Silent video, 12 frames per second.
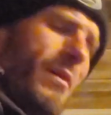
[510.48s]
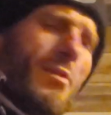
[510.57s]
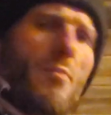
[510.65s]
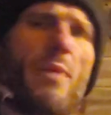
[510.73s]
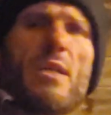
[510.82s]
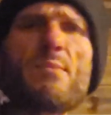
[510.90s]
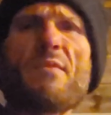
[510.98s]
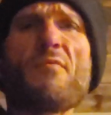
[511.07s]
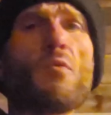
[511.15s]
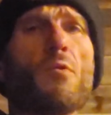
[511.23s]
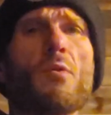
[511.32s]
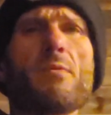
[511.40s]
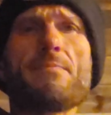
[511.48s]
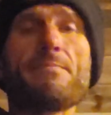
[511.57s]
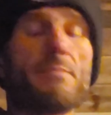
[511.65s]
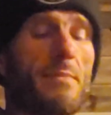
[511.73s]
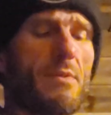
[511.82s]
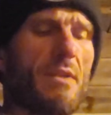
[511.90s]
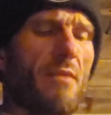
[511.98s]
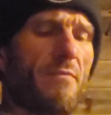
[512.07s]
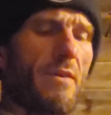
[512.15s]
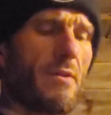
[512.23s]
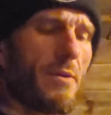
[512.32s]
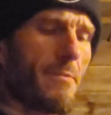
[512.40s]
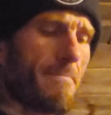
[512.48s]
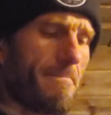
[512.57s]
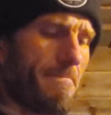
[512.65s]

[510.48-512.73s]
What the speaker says: The basement floor, that's not failure.